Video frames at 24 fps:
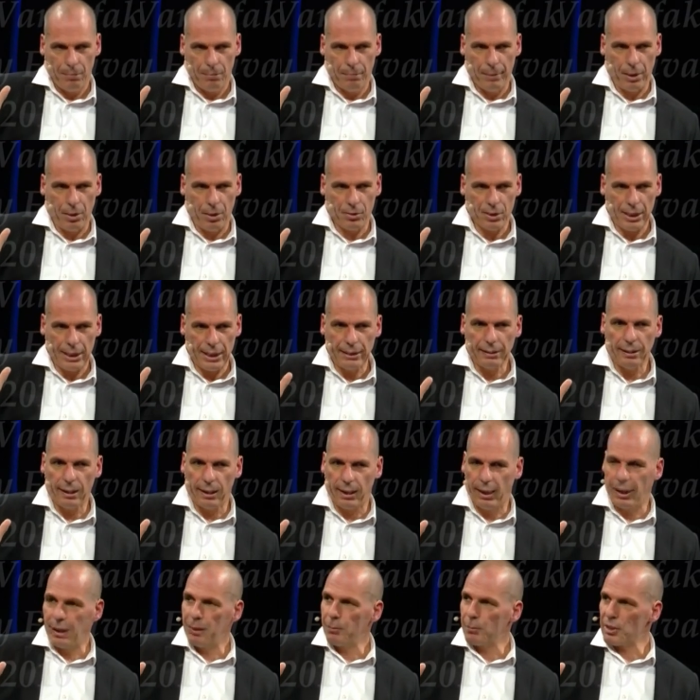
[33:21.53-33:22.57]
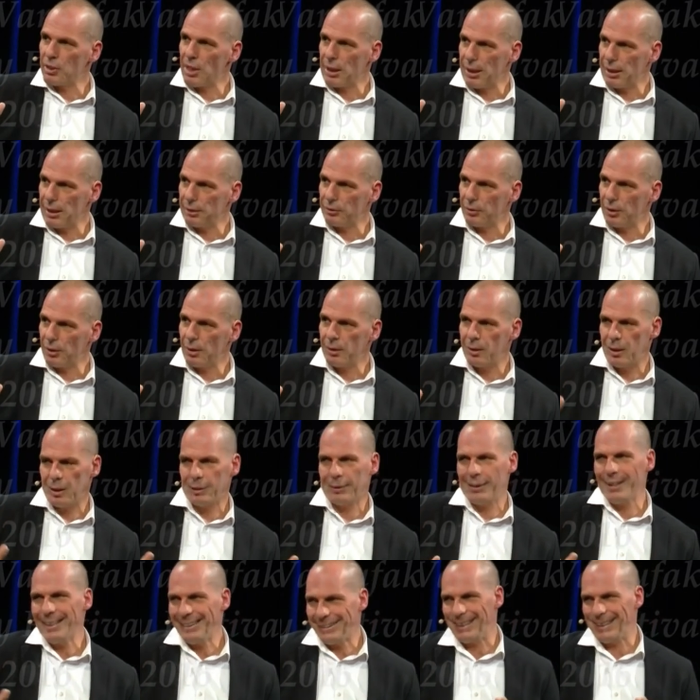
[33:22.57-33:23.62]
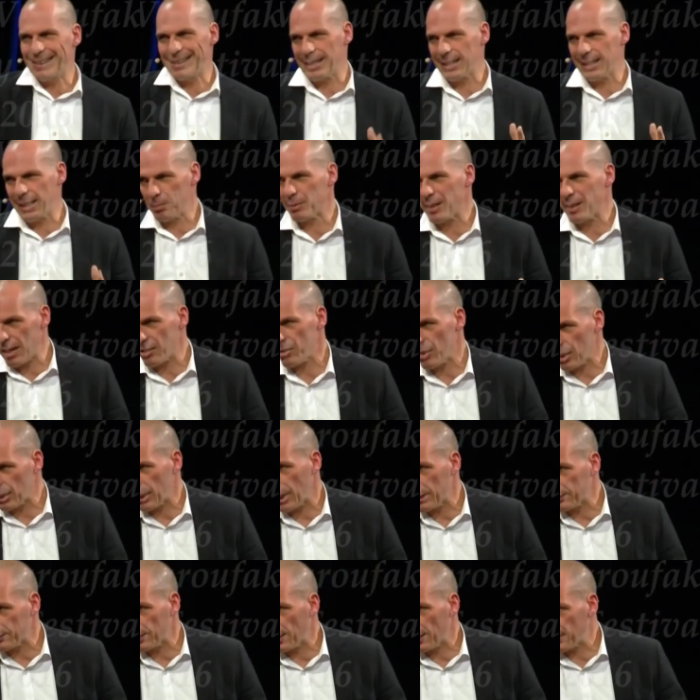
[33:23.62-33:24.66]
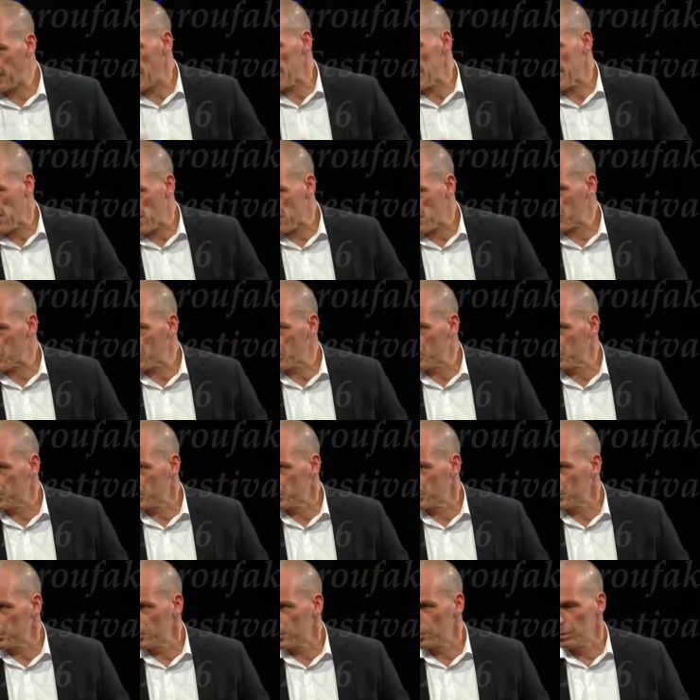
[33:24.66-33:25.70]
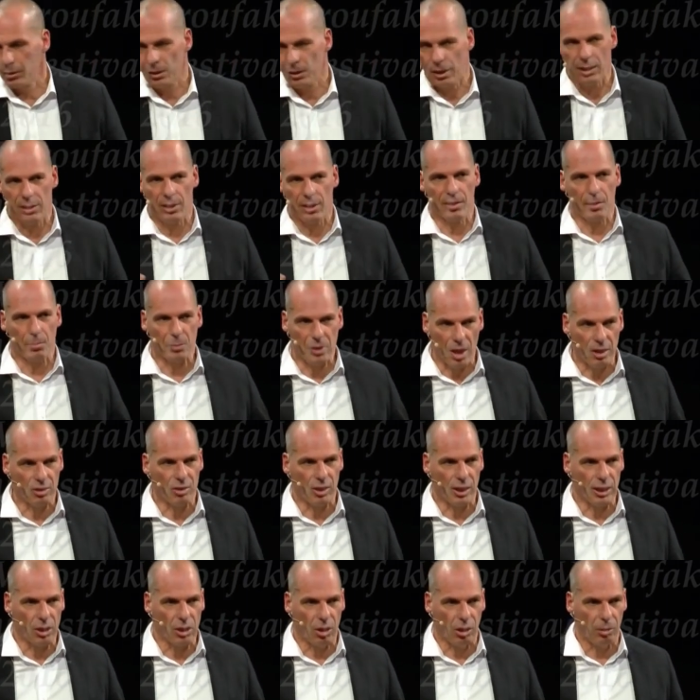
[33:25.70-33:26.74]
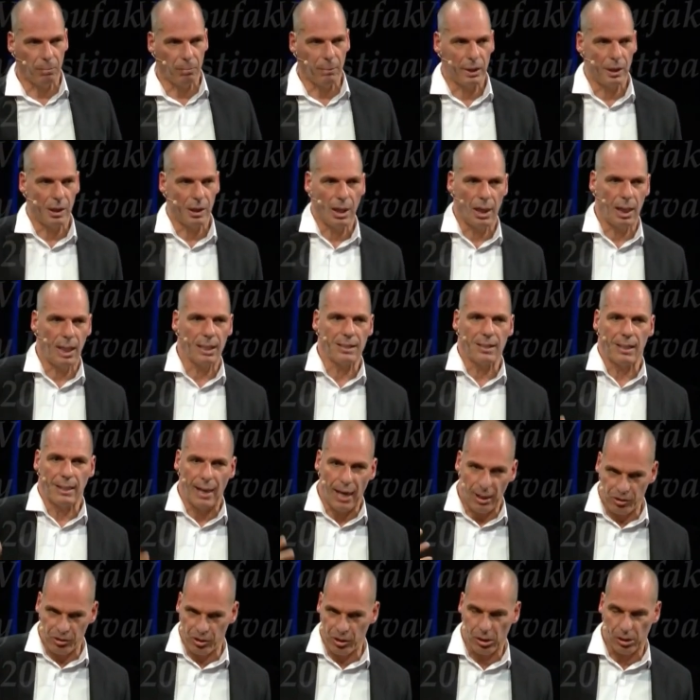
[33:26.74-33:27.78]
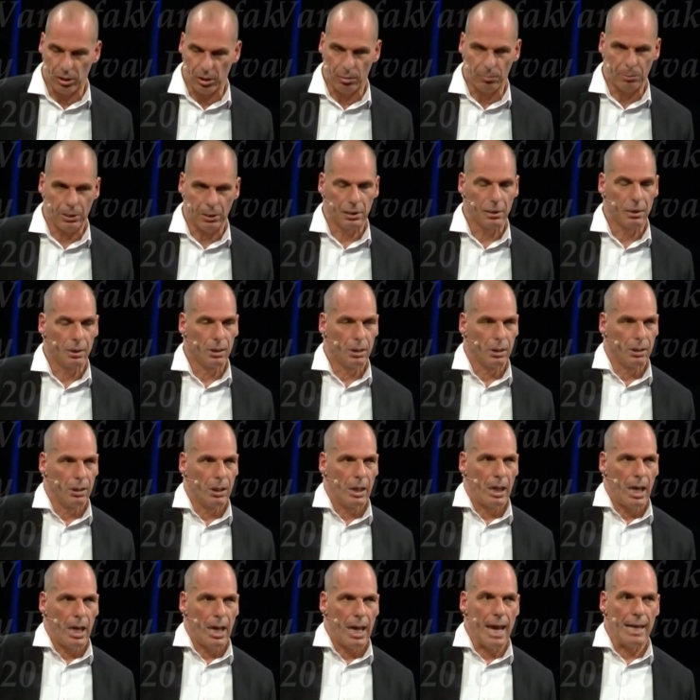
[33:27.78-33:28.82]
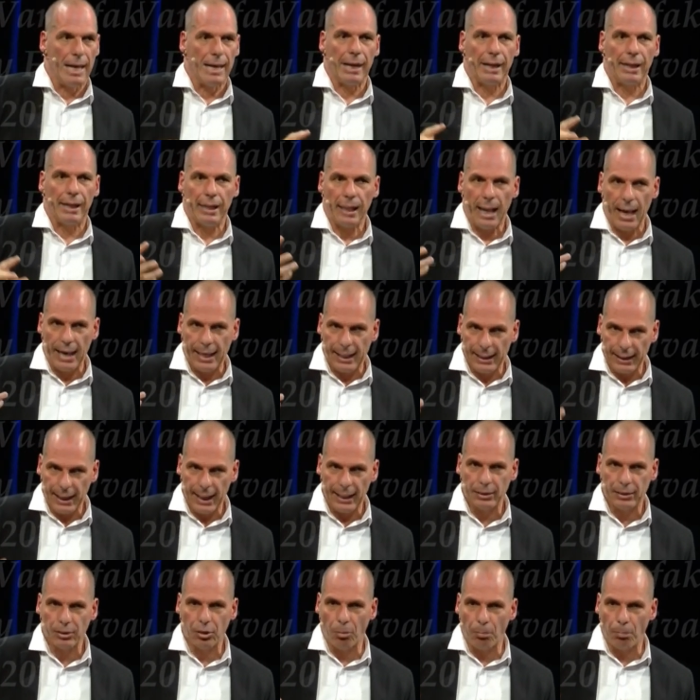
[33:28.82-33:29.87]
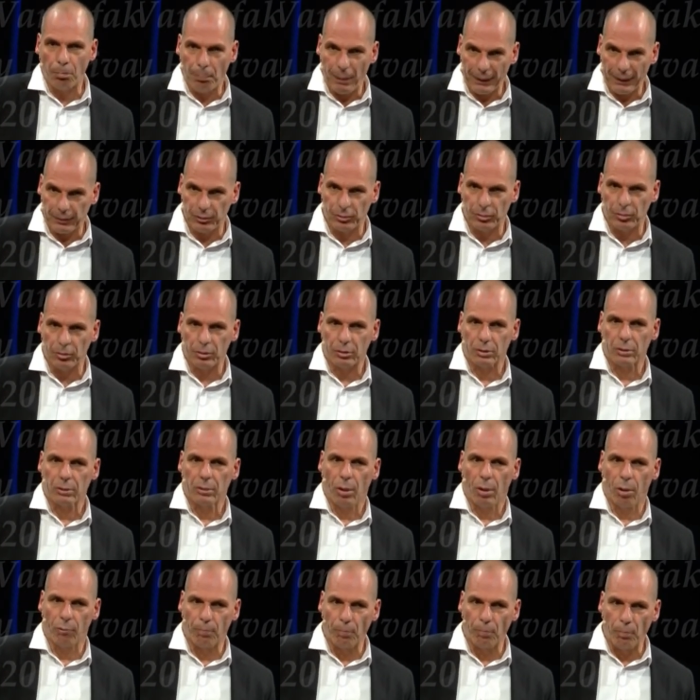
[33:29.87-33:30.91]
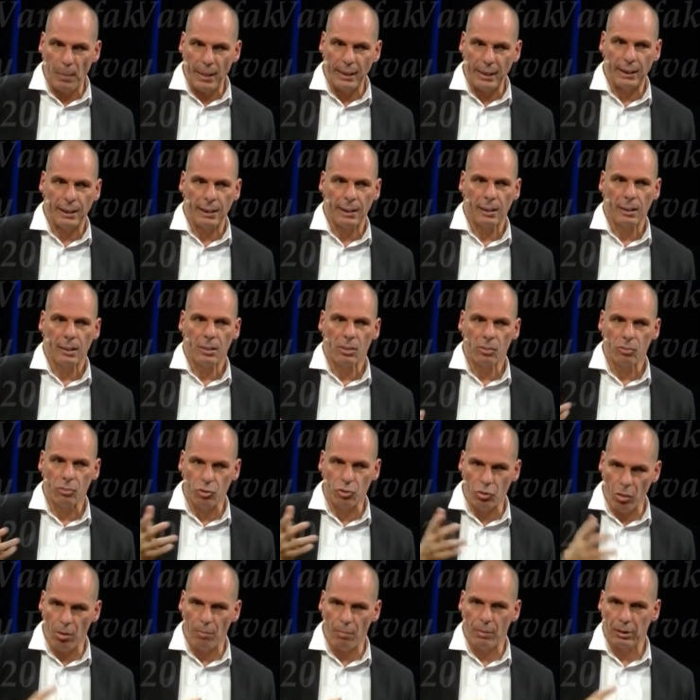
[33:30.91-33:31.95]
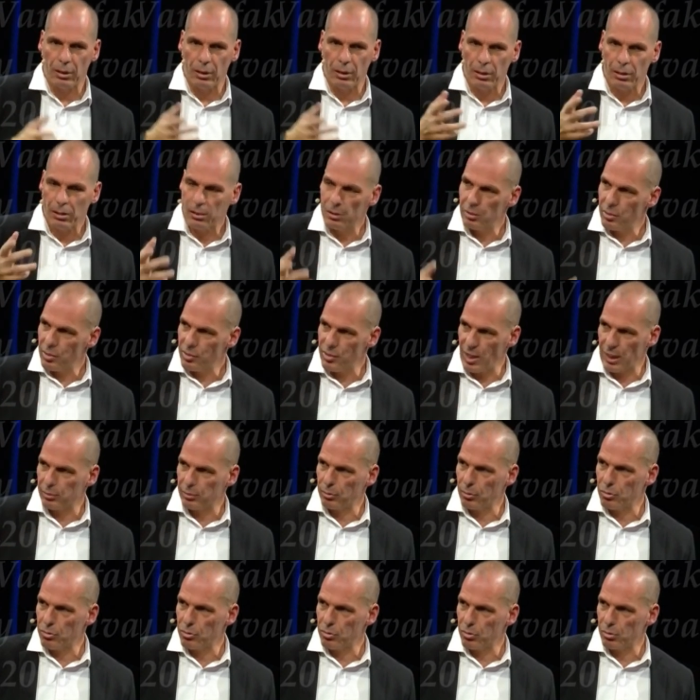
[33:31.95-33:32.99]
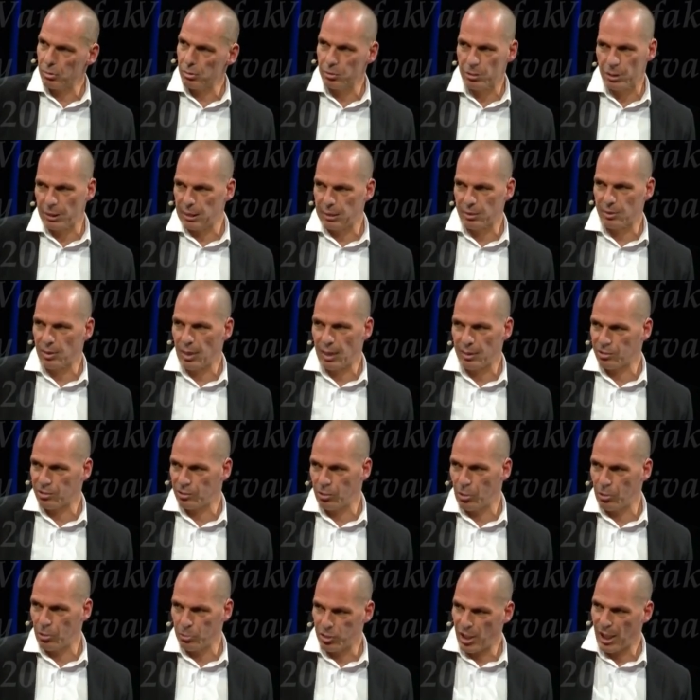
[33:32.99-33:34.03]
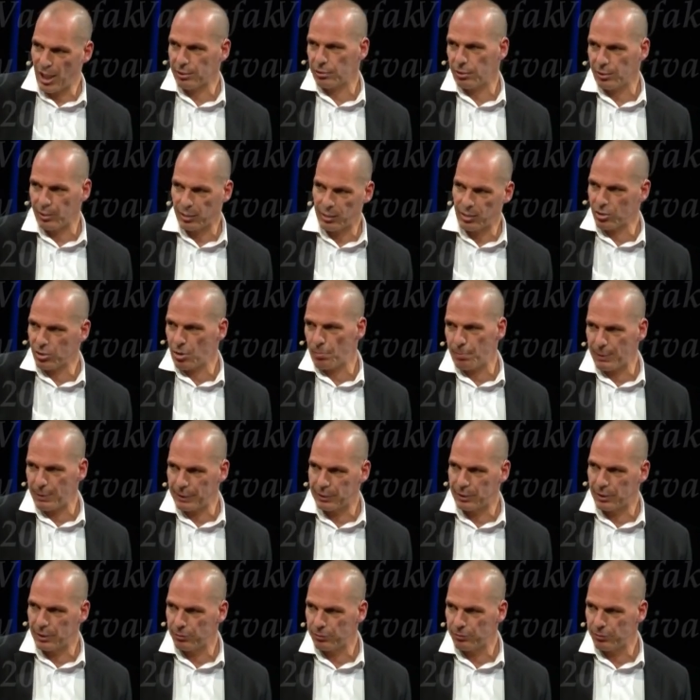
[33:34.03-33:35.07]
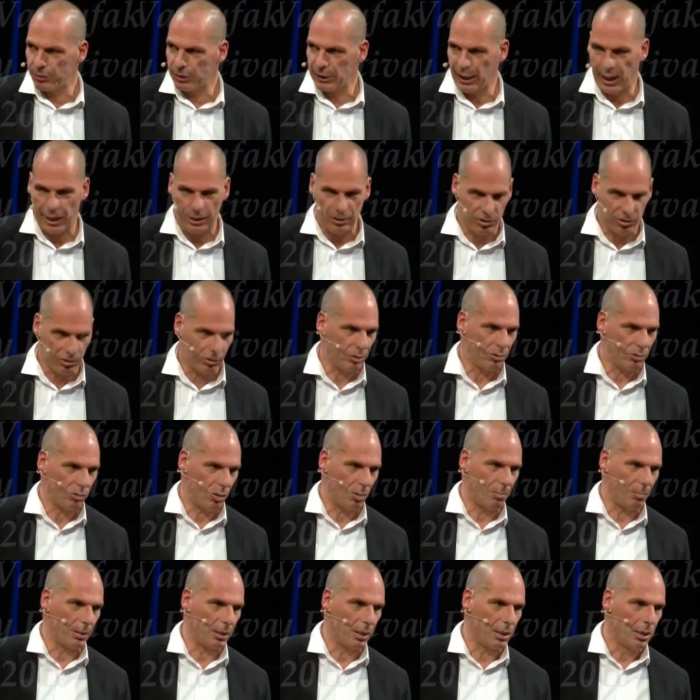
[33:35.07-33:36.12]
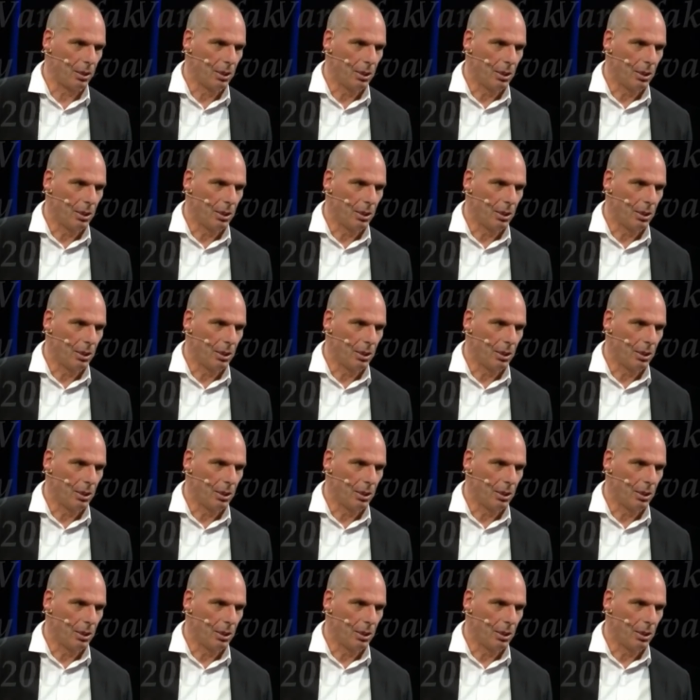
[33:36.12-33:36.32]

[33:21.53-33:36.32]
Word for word: because Italy was a country, Italy is a substantial country, unlike Greece. Mm. It's a substantial economy, it's a large economy, and a, a, great competitor of many German sectors. Greece has no sector that is competitive against Germany.